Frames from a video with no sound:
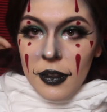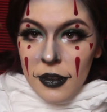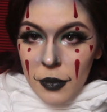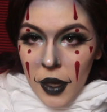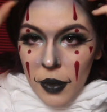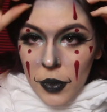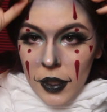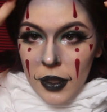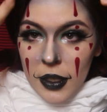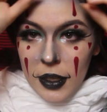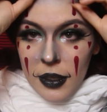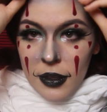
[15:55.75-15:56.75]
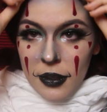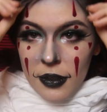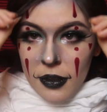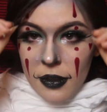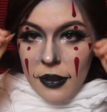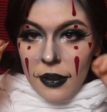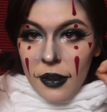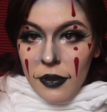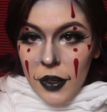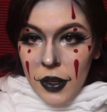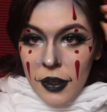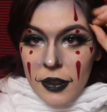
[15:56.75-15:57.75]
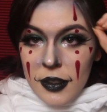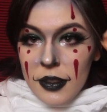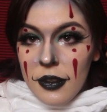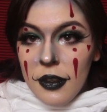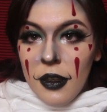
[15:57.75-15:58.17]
to my ability of hers.